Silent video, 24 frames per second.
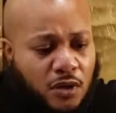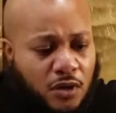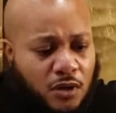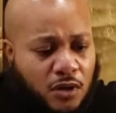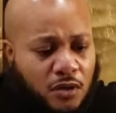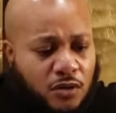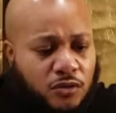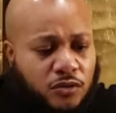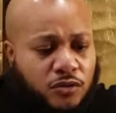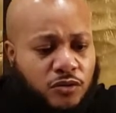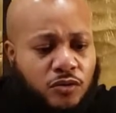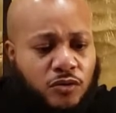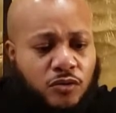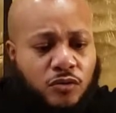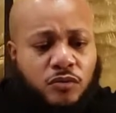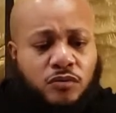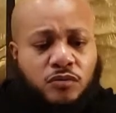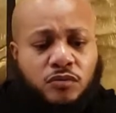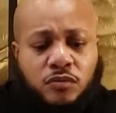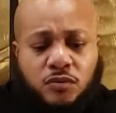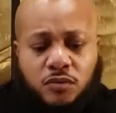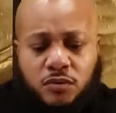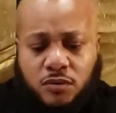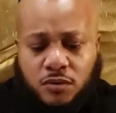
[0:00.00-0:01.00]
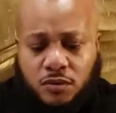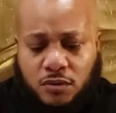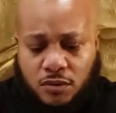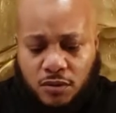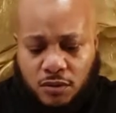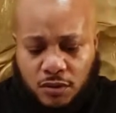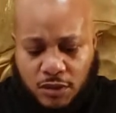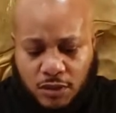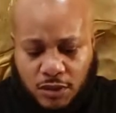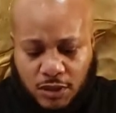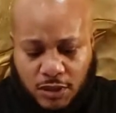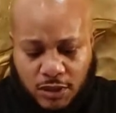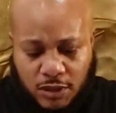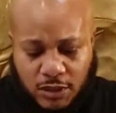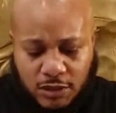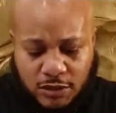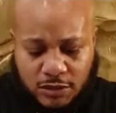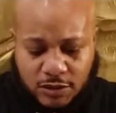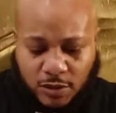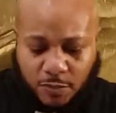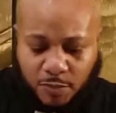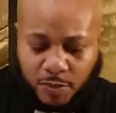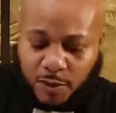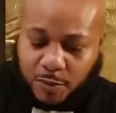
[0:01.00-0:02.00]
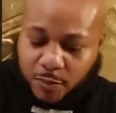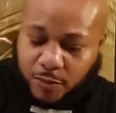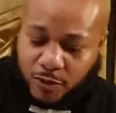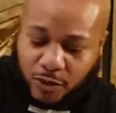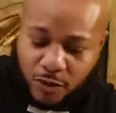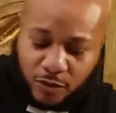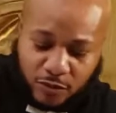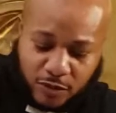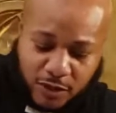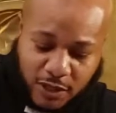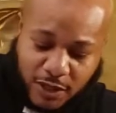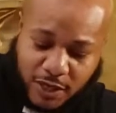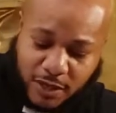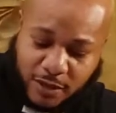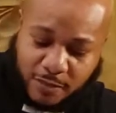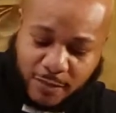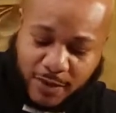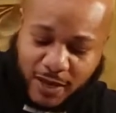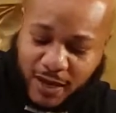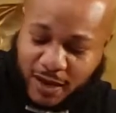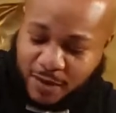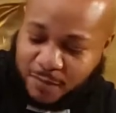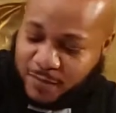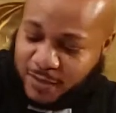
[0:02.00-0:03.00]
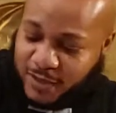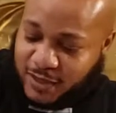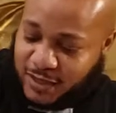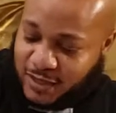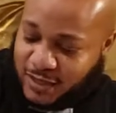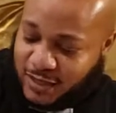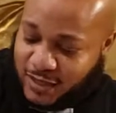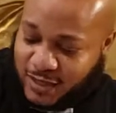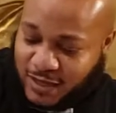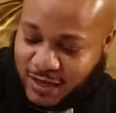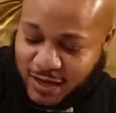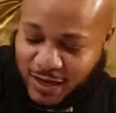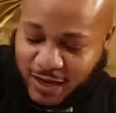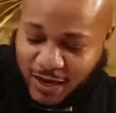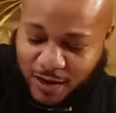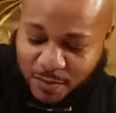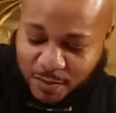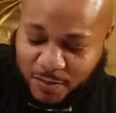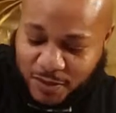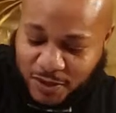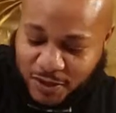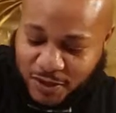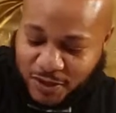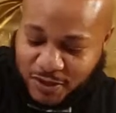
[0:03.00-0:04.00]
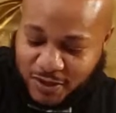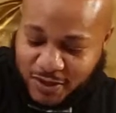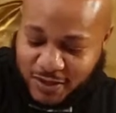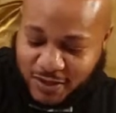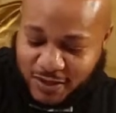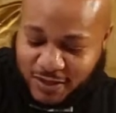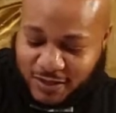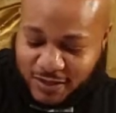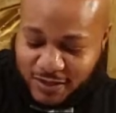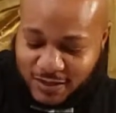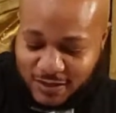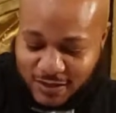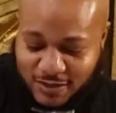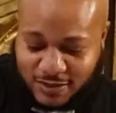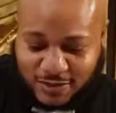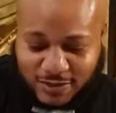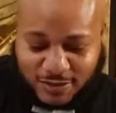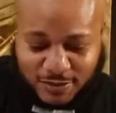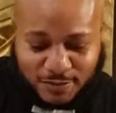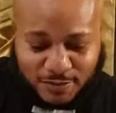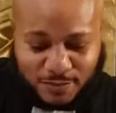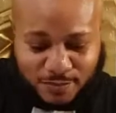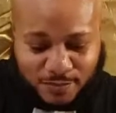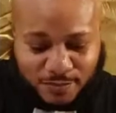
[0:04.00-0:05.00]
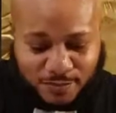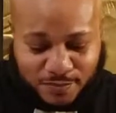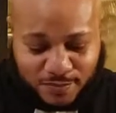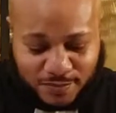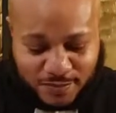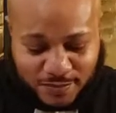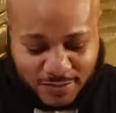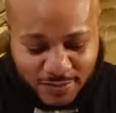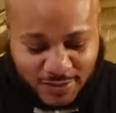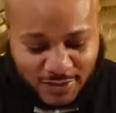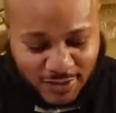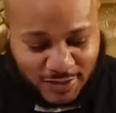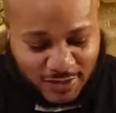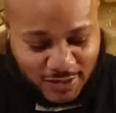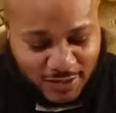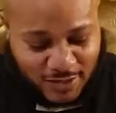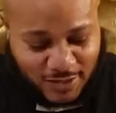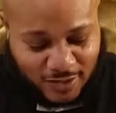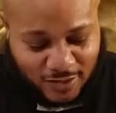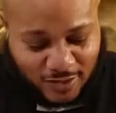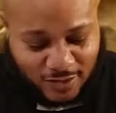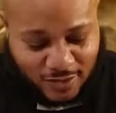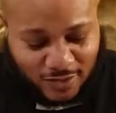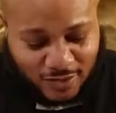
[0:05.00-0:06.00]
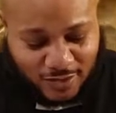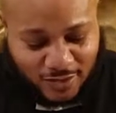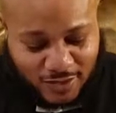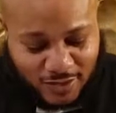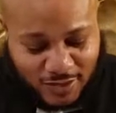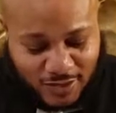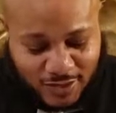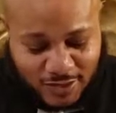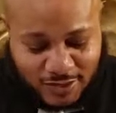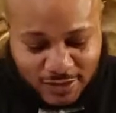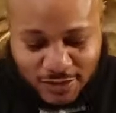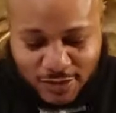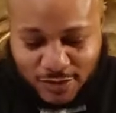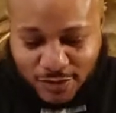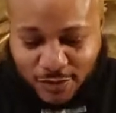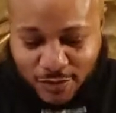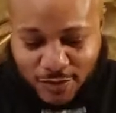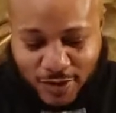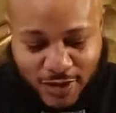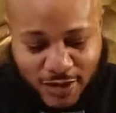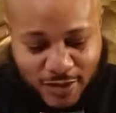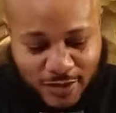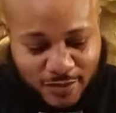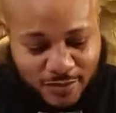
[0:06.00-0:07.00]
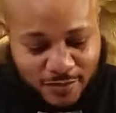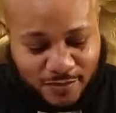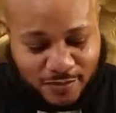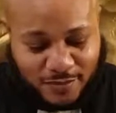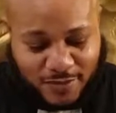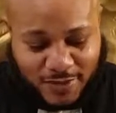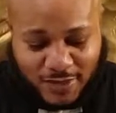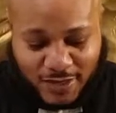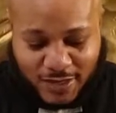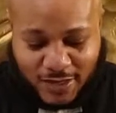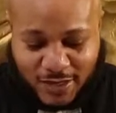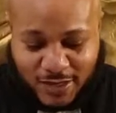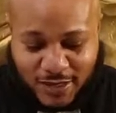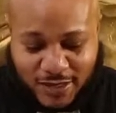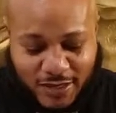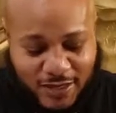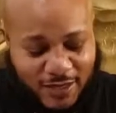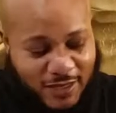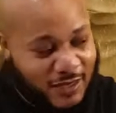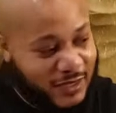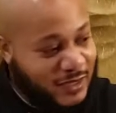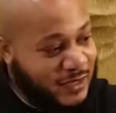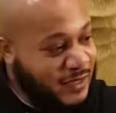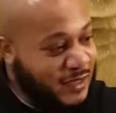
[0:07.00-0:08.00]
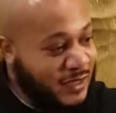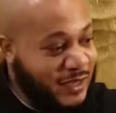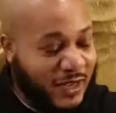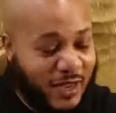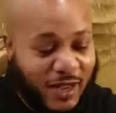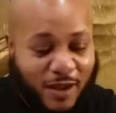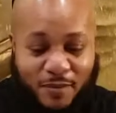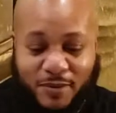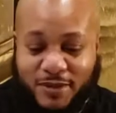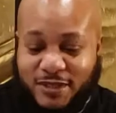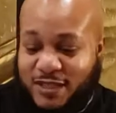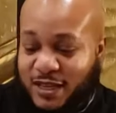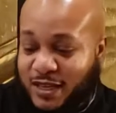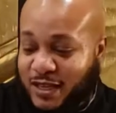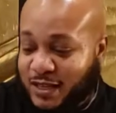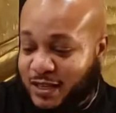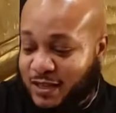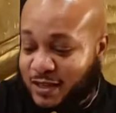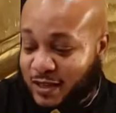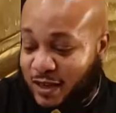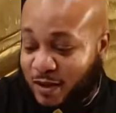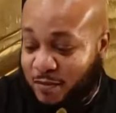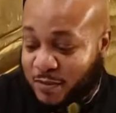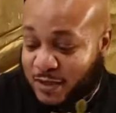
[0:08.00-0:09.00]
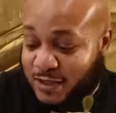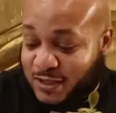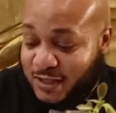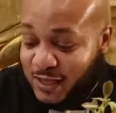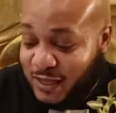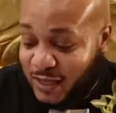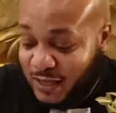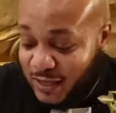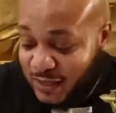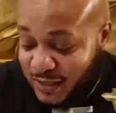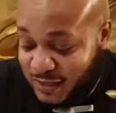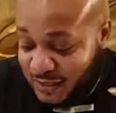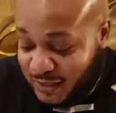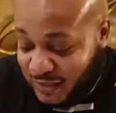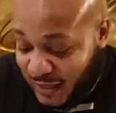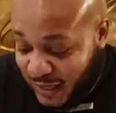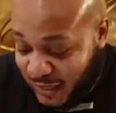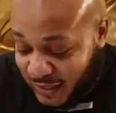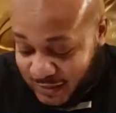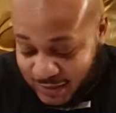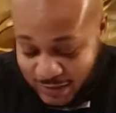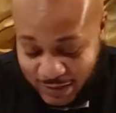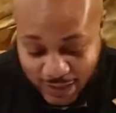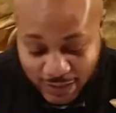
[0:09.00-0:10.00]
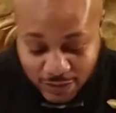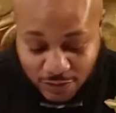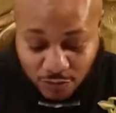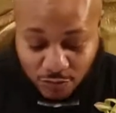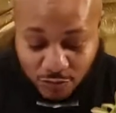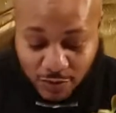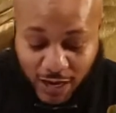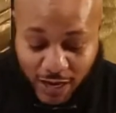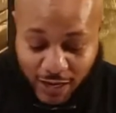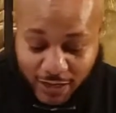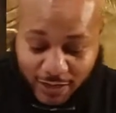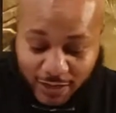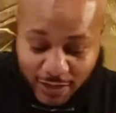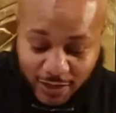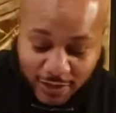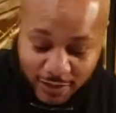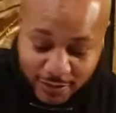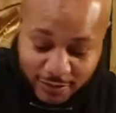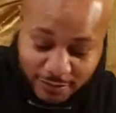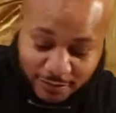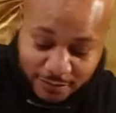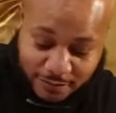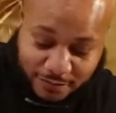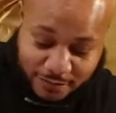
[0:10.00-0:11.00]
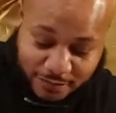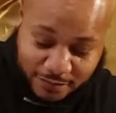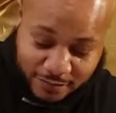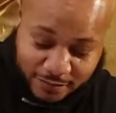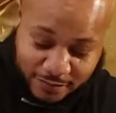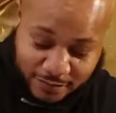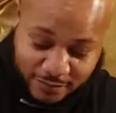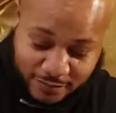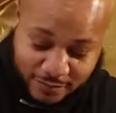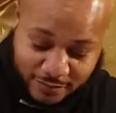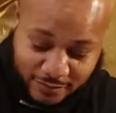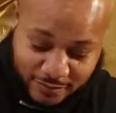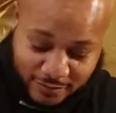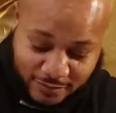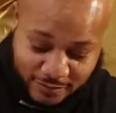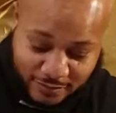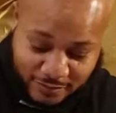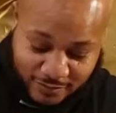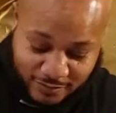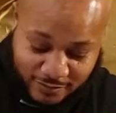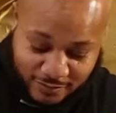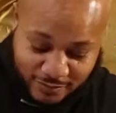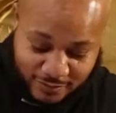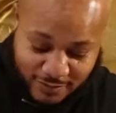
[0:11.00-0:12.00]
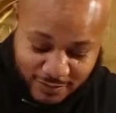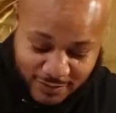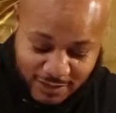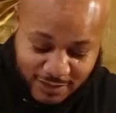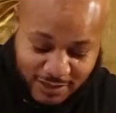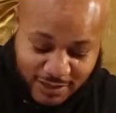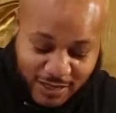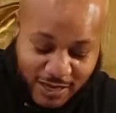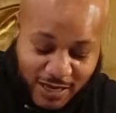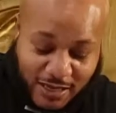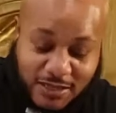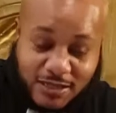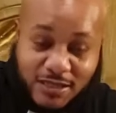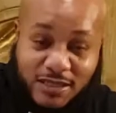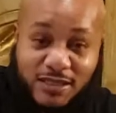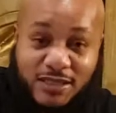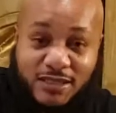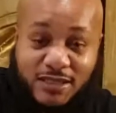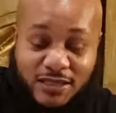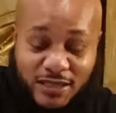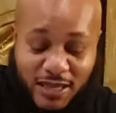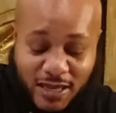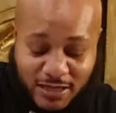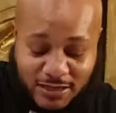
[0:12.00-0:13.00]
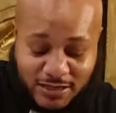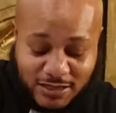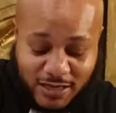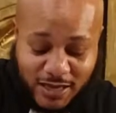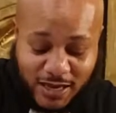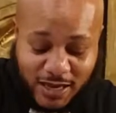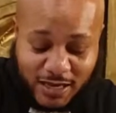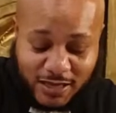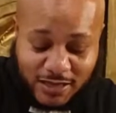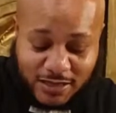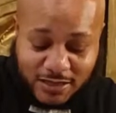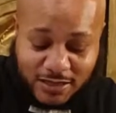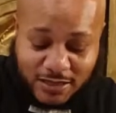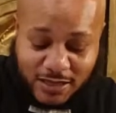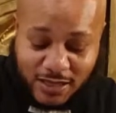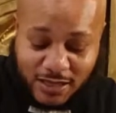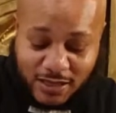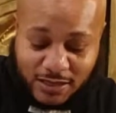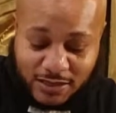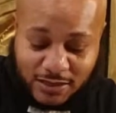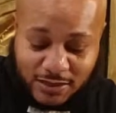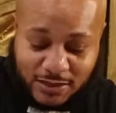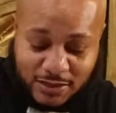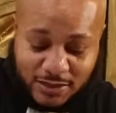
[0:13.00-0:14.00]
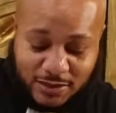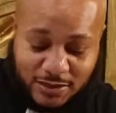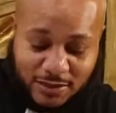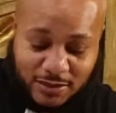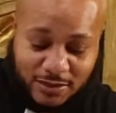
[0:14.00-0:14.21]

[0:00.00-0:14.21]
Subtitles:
Although some people don't care, man. I be on Instagram. I'm gonna tell you the states that do not care. States and cities.